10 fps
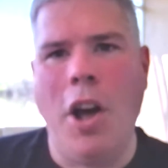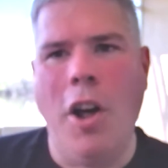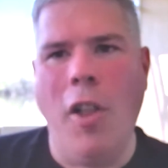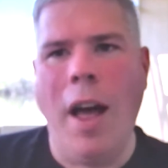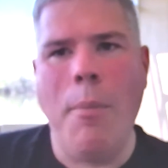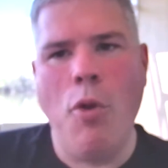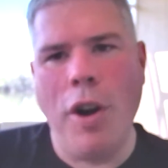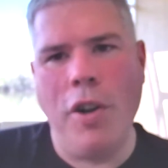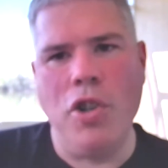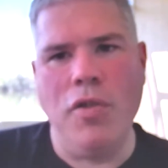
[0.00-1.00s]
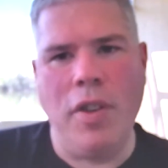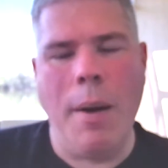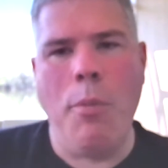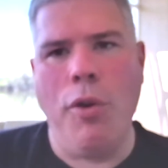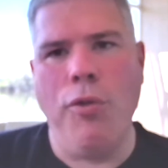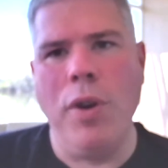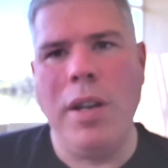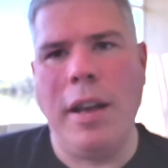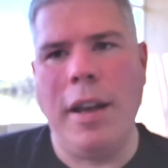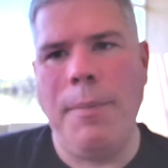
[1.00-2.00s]
a lot more because you've got more free
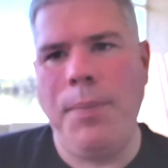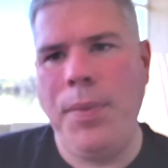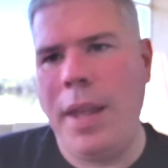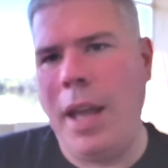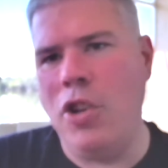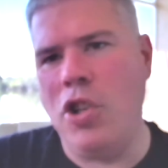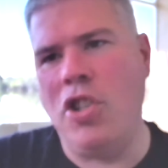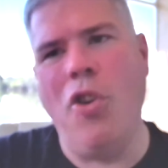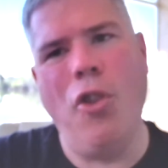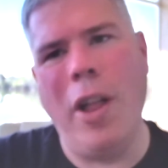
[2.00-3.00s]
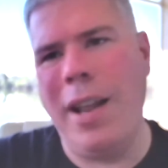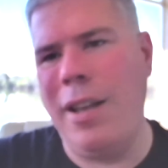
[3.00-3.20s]
time. And just don't let